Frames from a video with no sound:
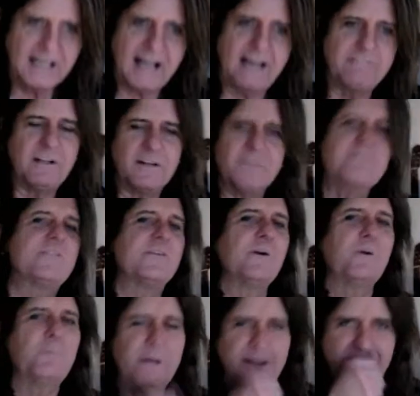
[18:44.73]
I've done
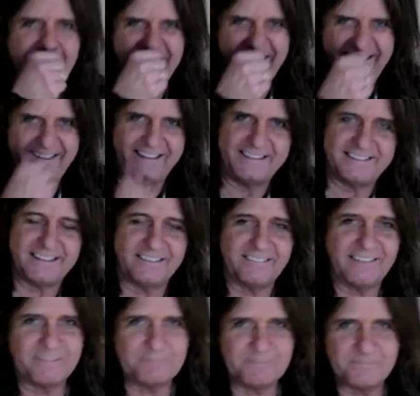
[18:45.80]
so many clinics,
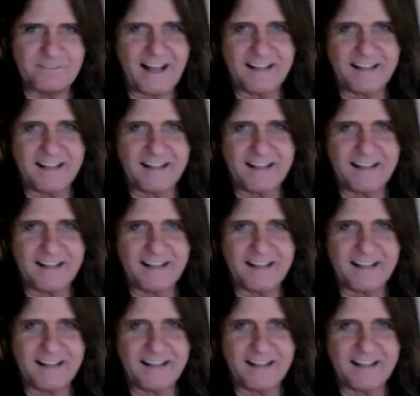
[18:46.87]
I'm